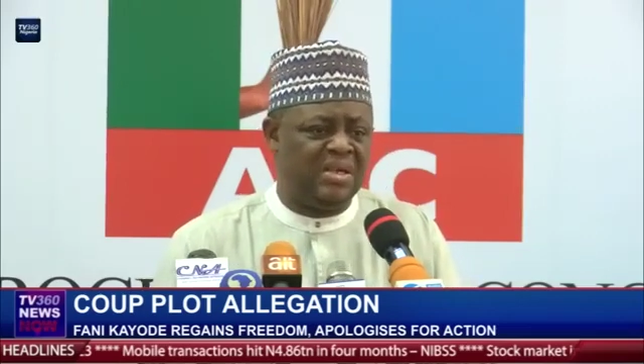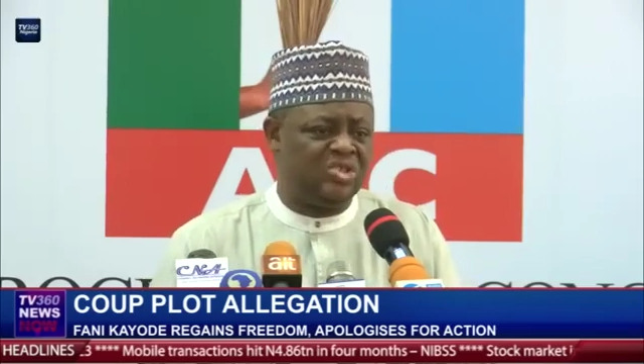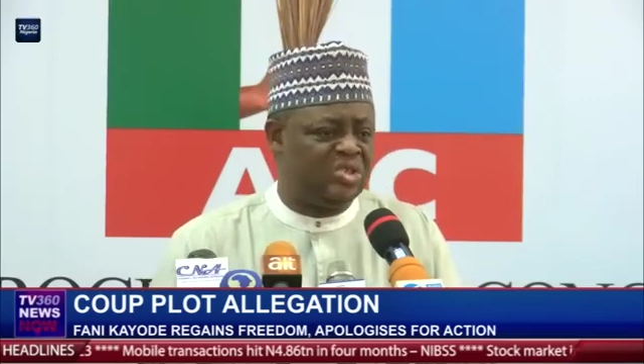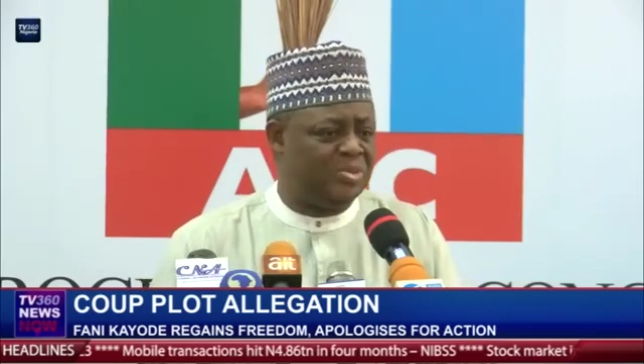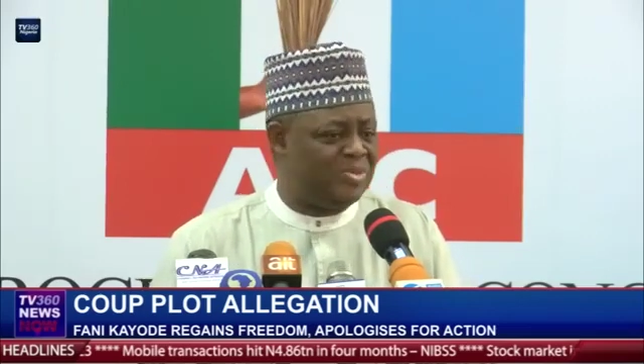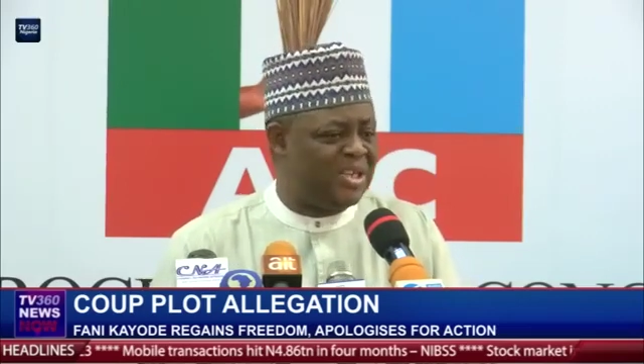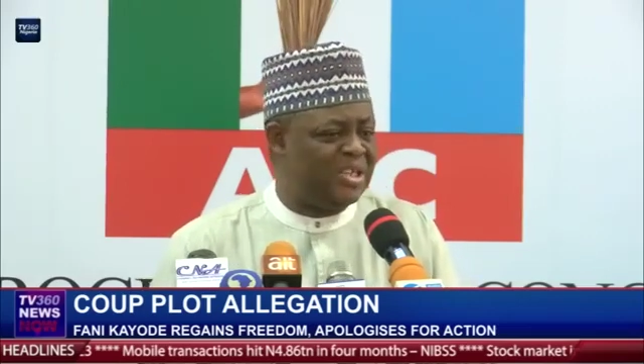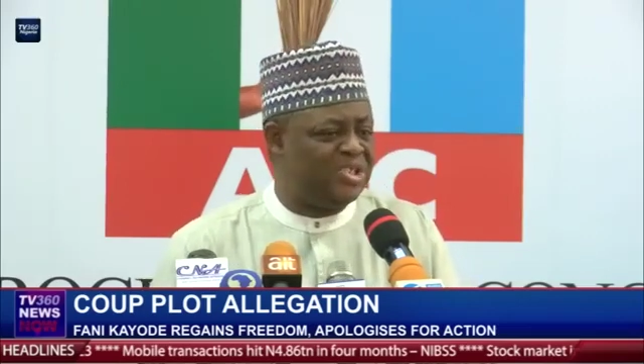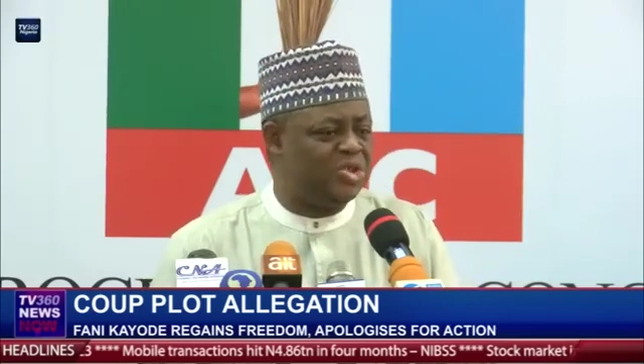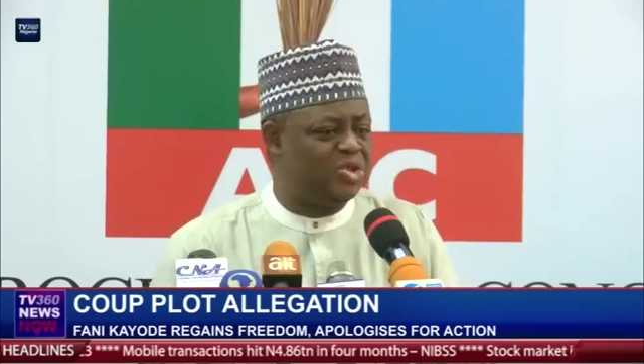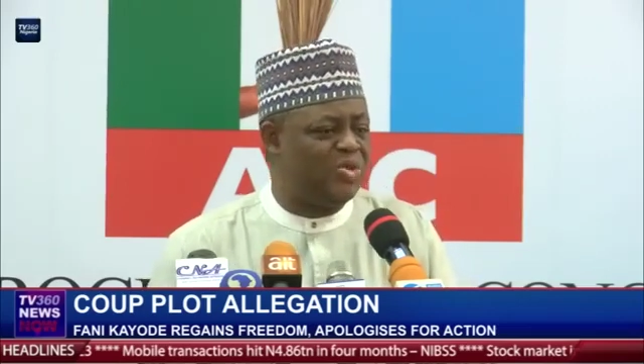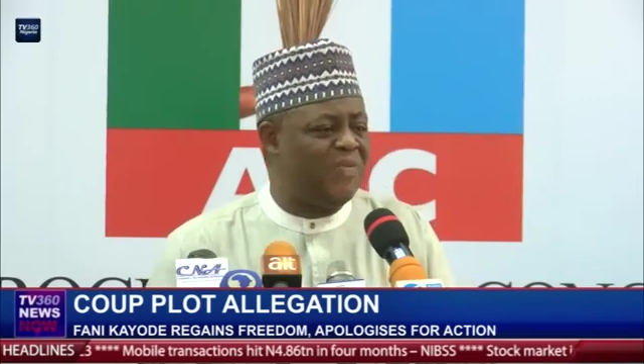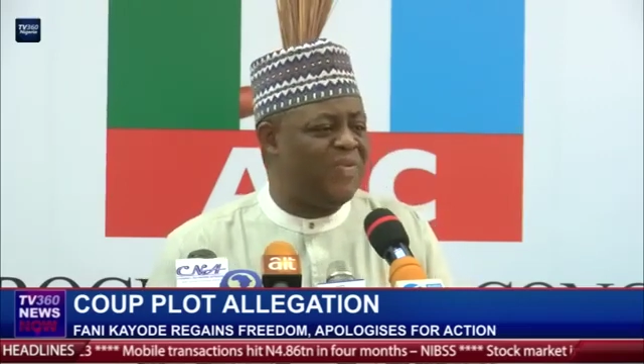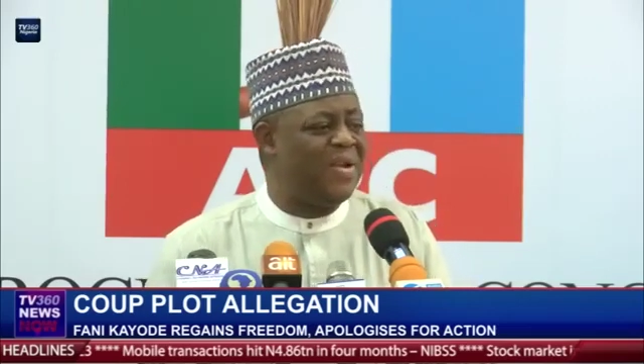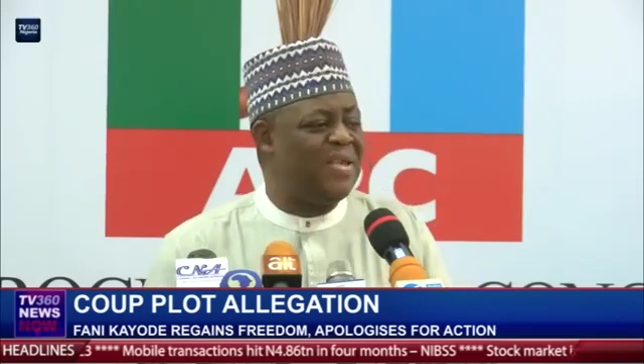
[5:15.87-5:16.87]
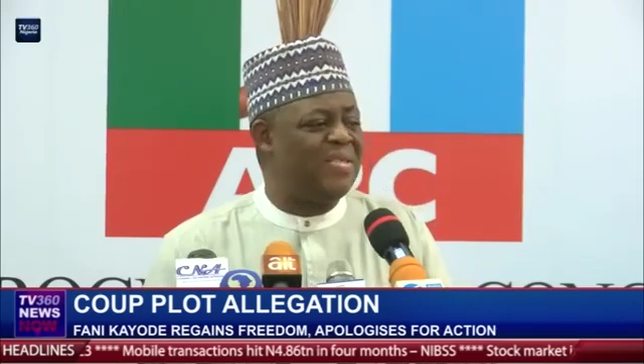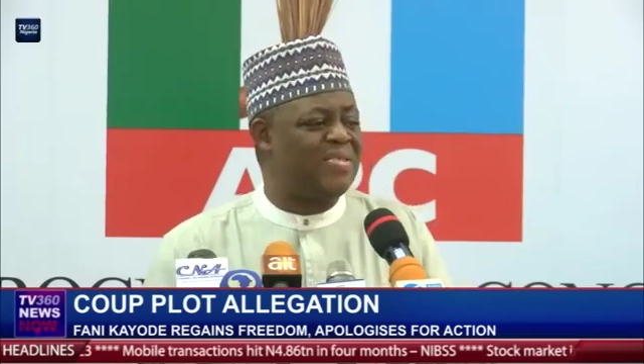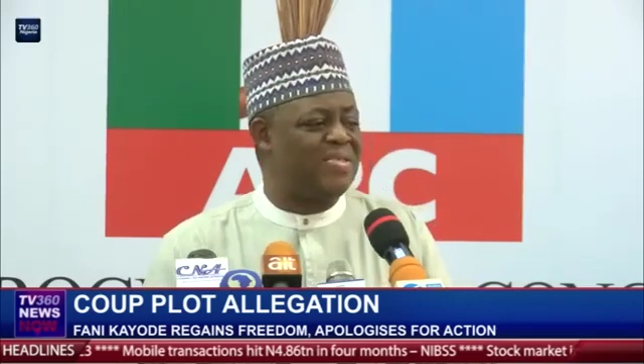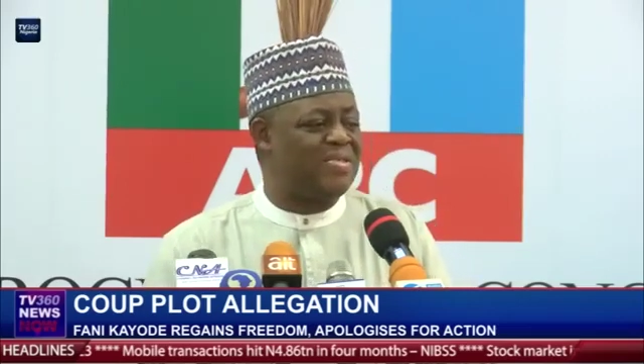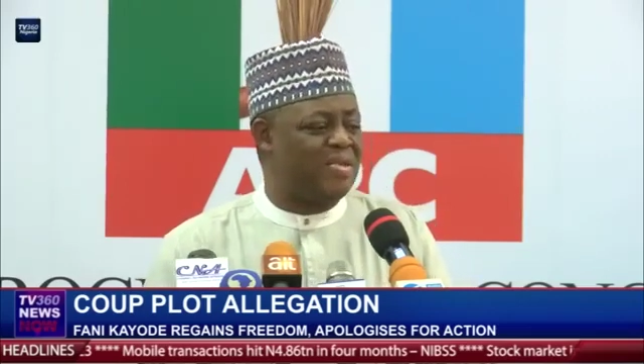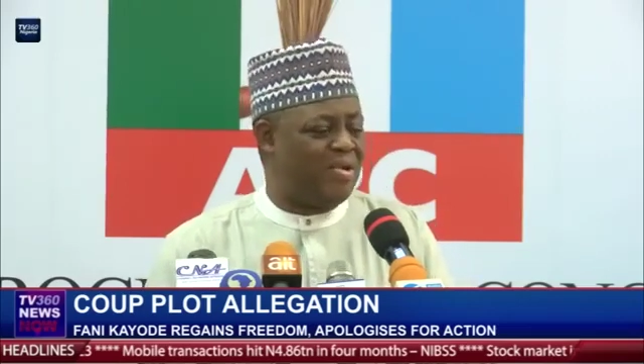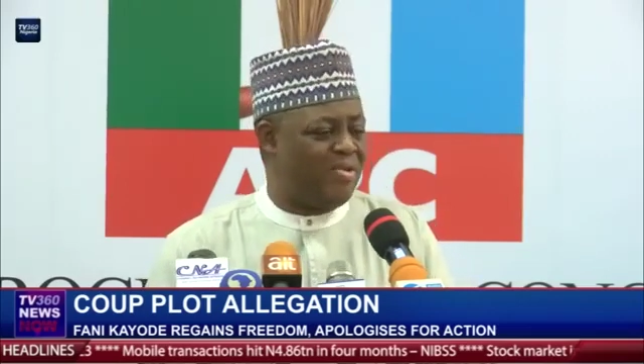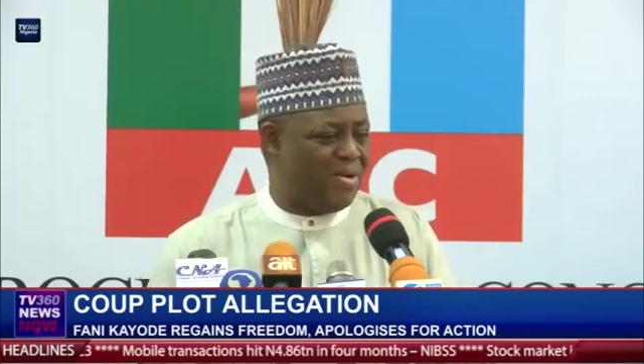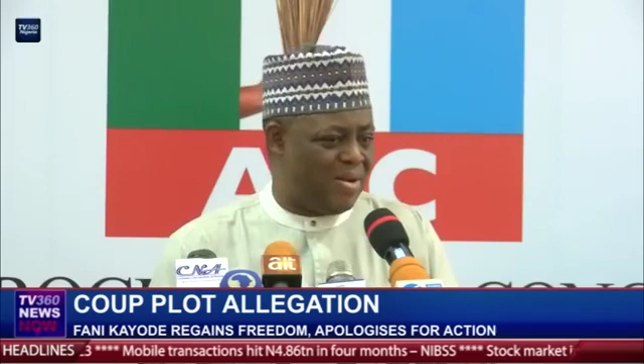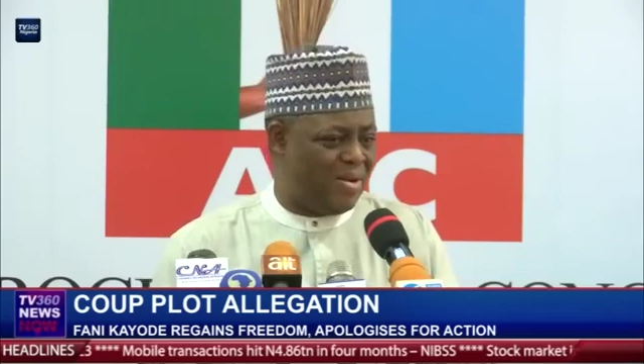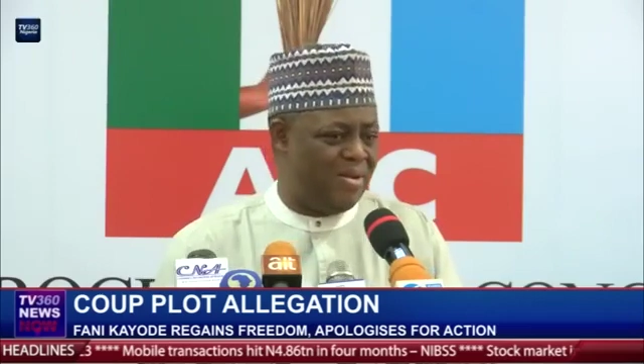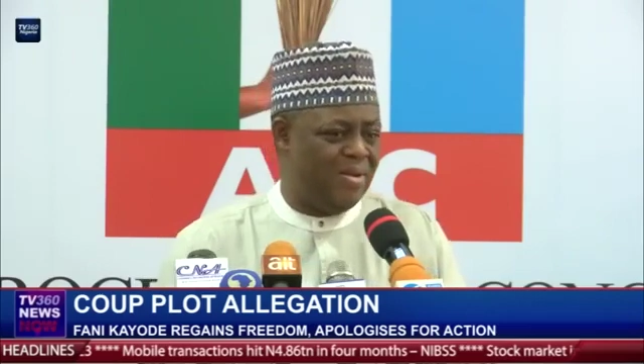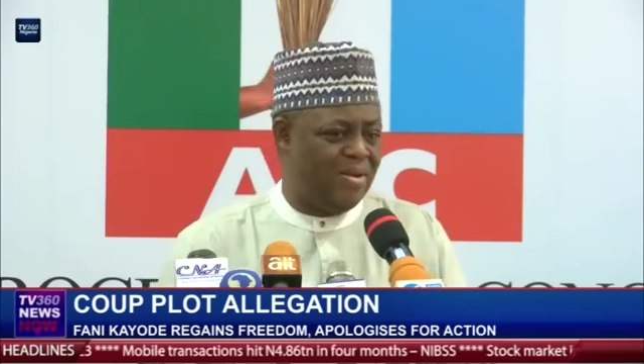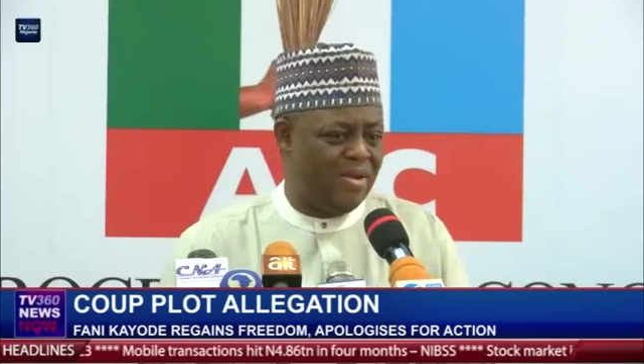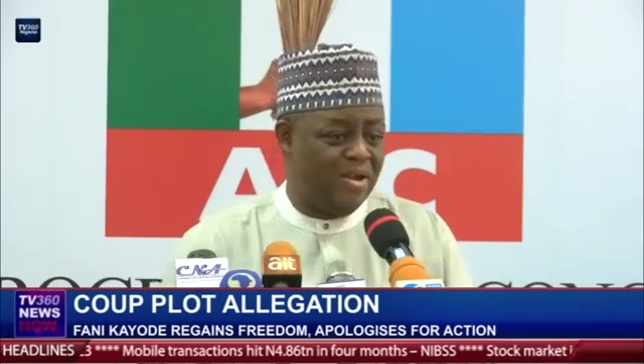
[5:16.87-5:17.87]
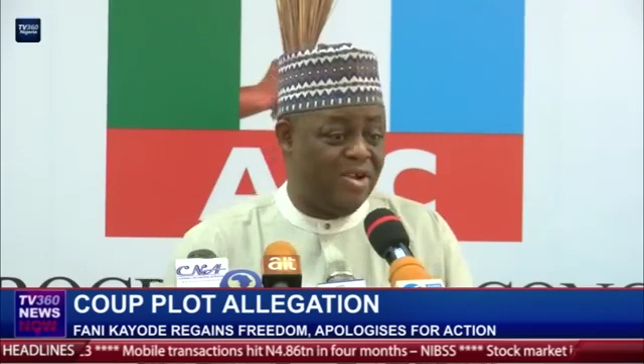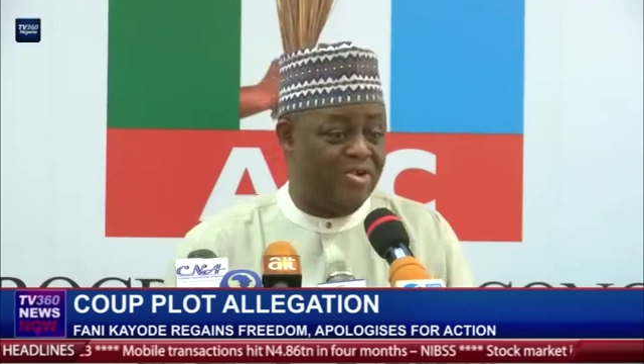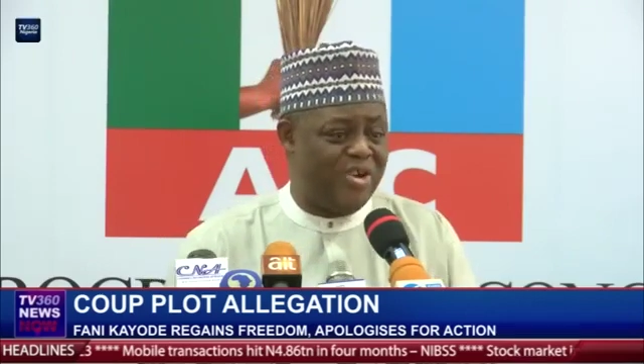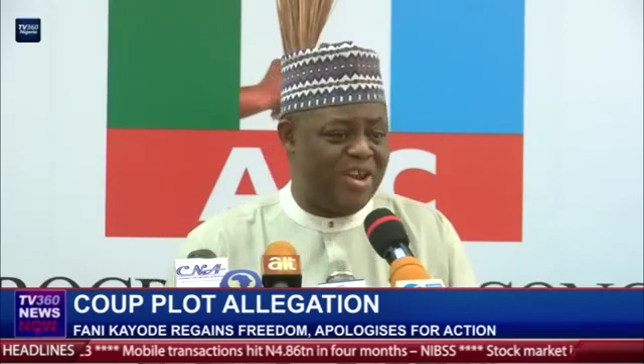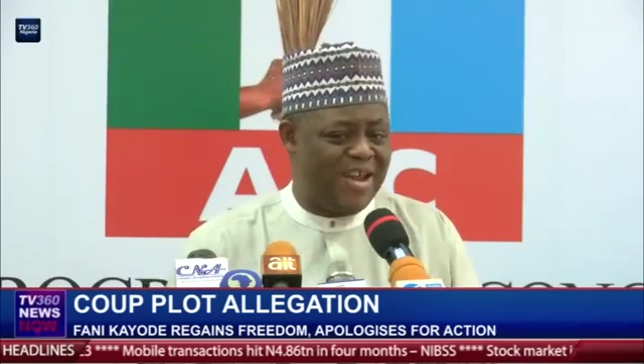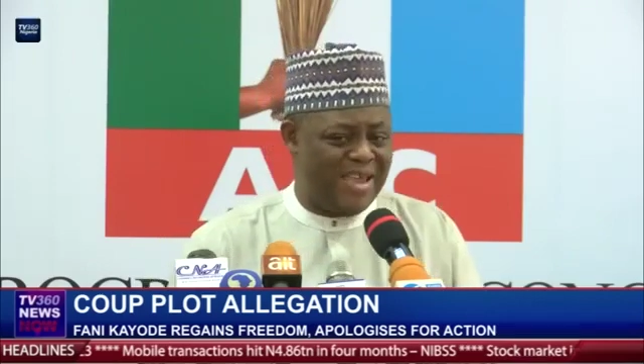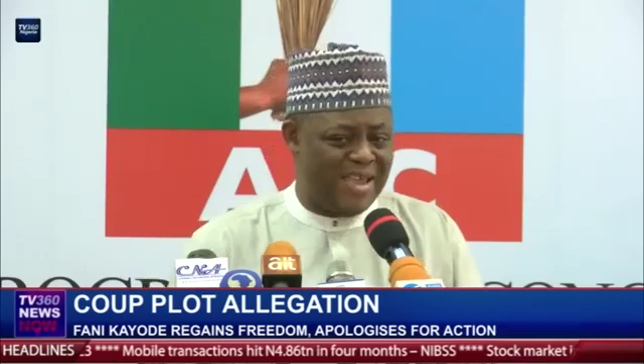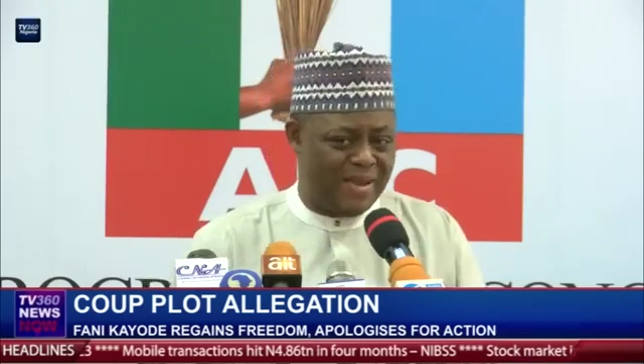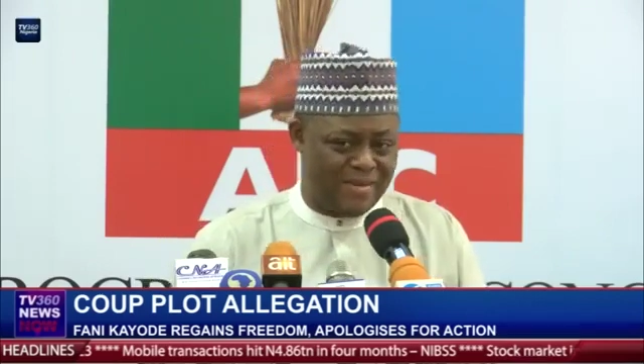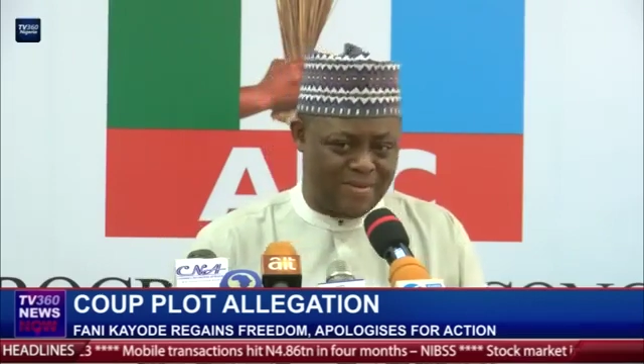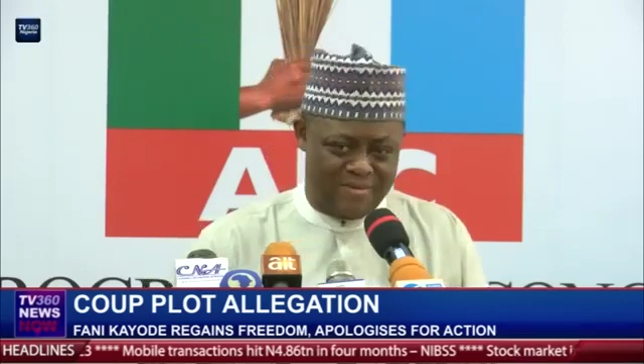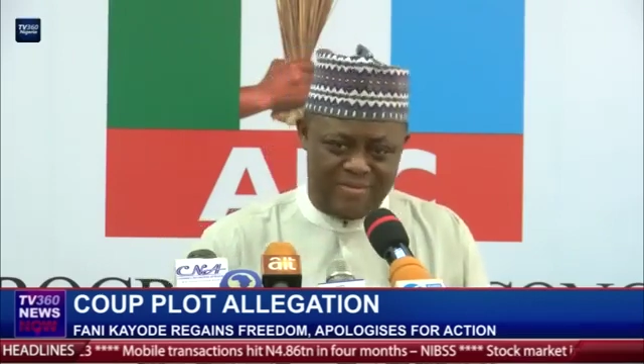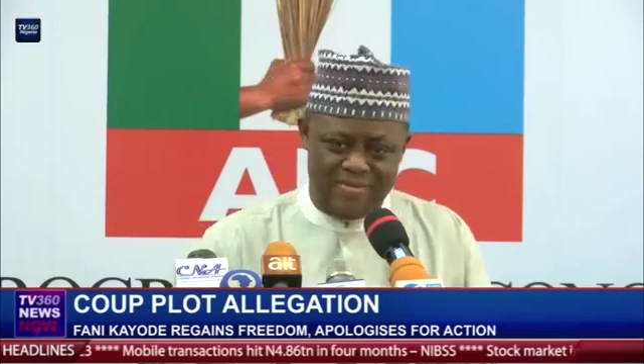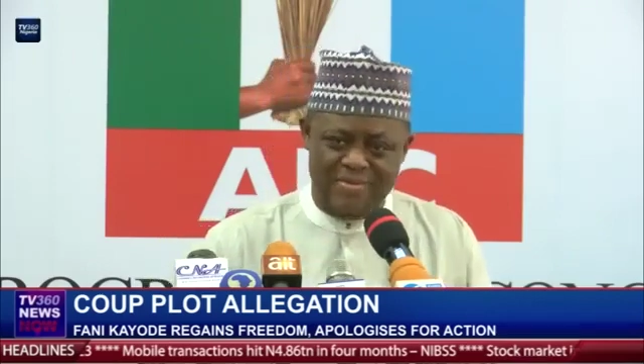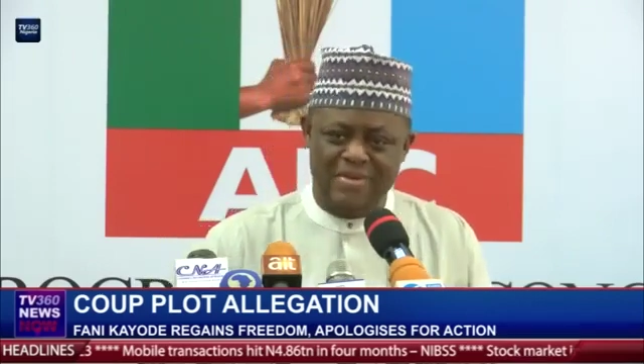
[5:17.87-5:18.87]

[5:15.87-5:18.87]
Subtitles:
subjected to a very thorough grilling.